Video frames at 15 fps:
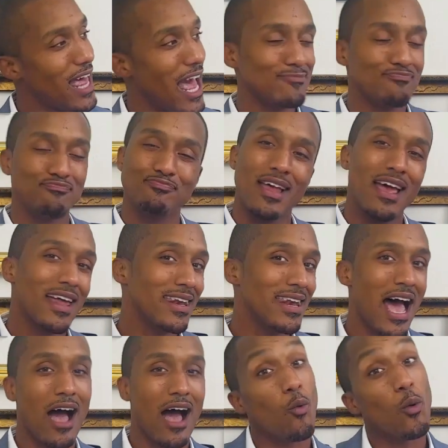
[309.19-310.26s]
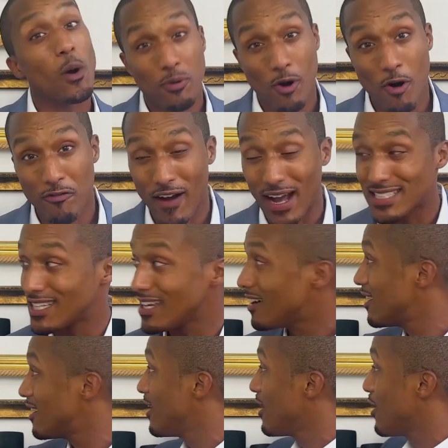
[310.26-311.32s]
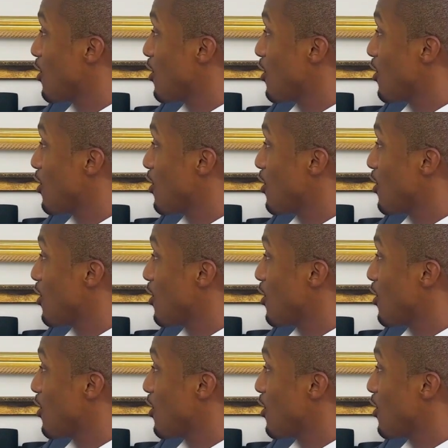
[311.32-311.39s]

that. Nah, we're prophytes here.